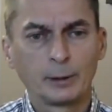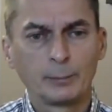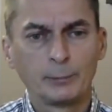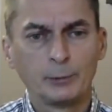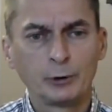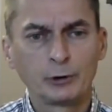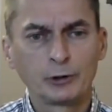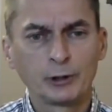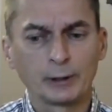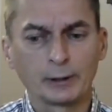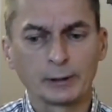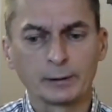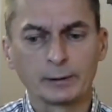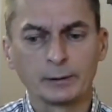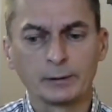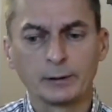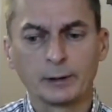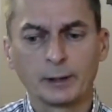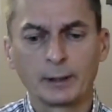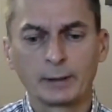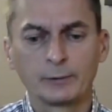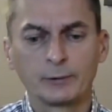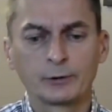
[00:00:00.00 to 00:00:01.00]
music,
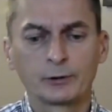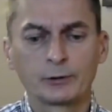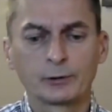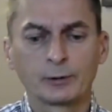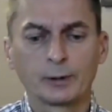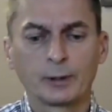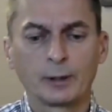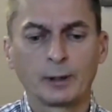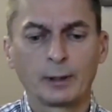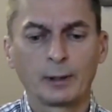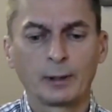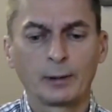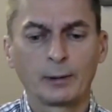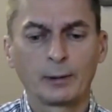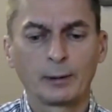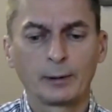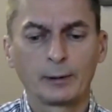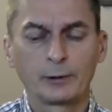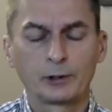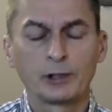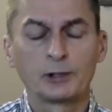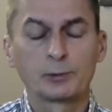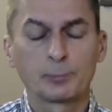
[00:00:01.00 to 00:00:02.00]
and
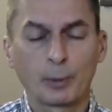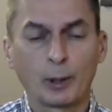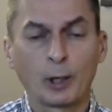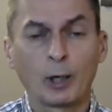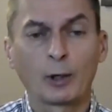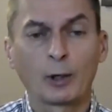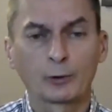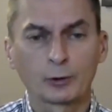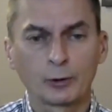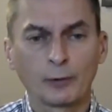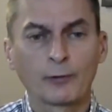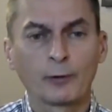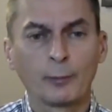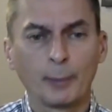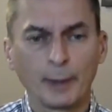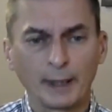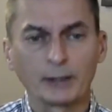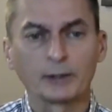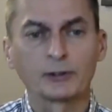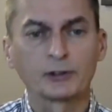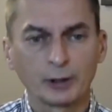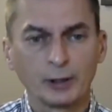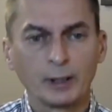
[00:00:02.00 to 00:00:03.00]
it's part of the
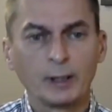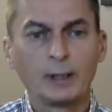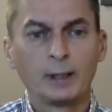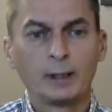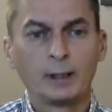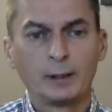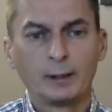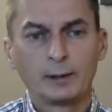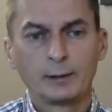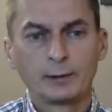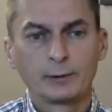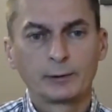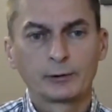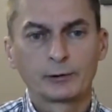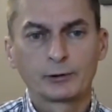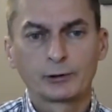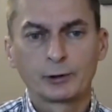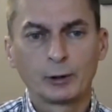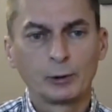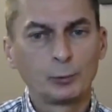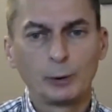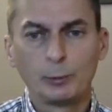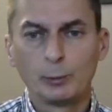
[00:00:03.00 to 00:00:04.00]
mix.
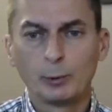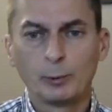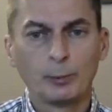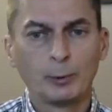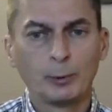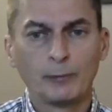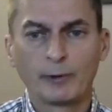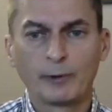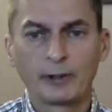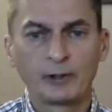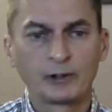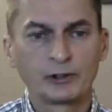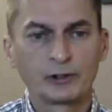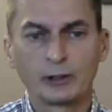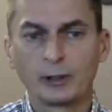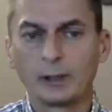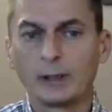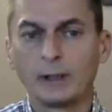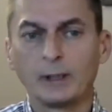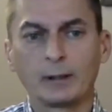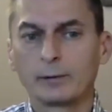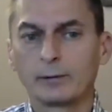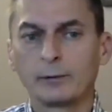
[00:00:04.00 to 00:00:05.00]
So we would be very
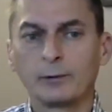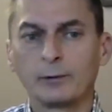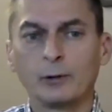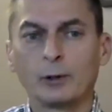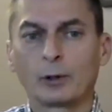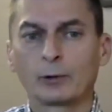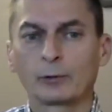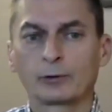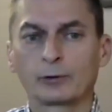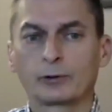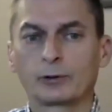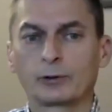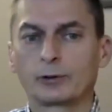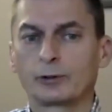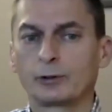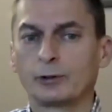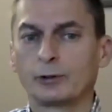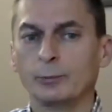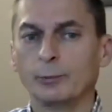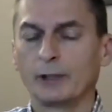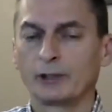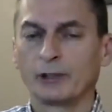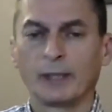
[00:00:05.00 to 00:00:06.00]
silly not
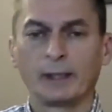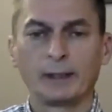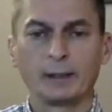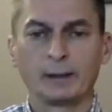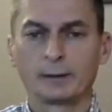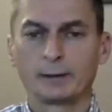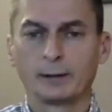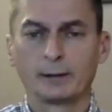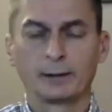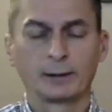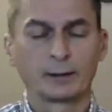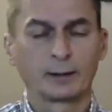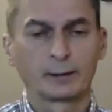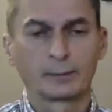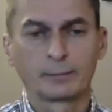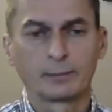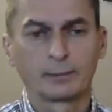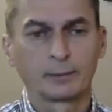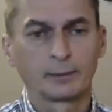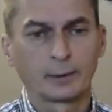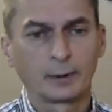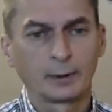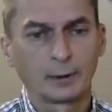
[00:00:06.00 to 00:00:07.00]
to maintain it at
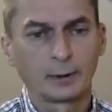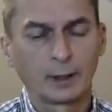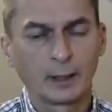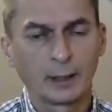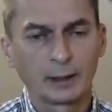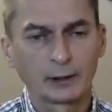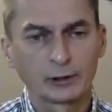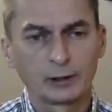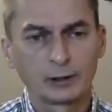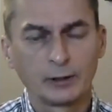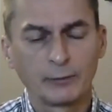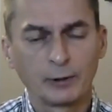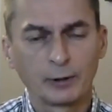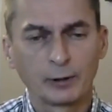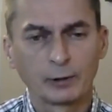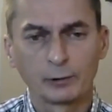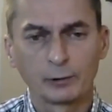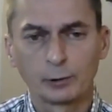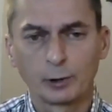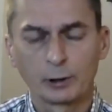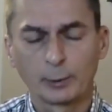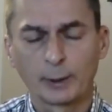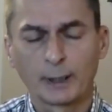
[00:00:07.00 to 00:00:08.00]
the highest
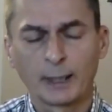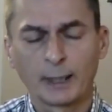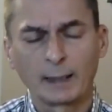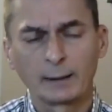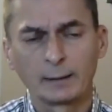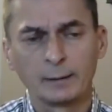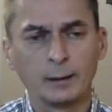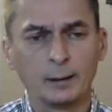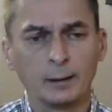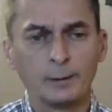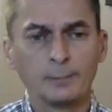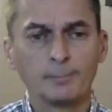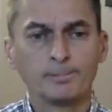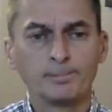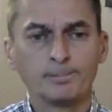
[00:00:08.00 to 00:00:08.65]
level as we can.